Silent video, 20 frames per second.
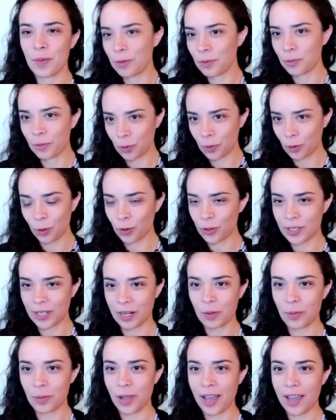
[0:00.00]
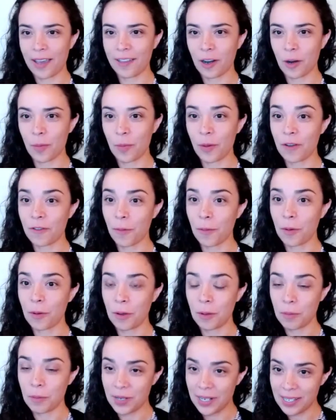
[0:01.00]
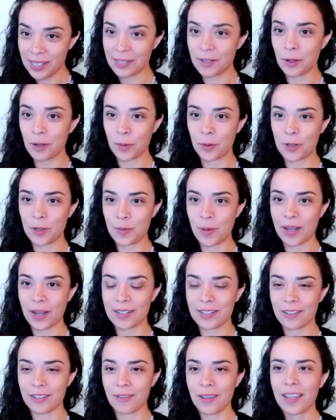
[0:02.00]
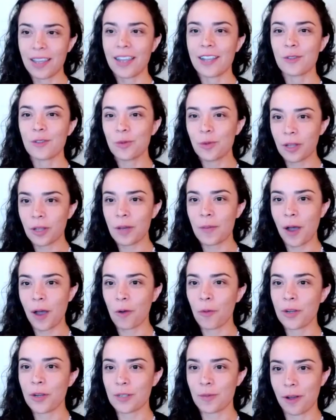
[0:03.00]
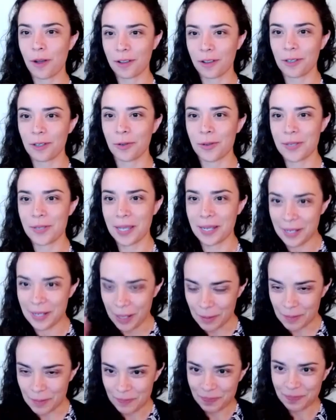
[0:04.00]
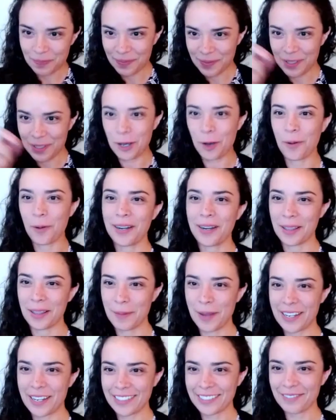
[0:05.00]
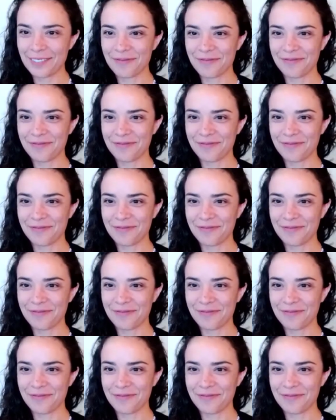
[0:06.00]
rules can apply there. But from a medicinal perspective, it's really about which molecules end up going in the patient.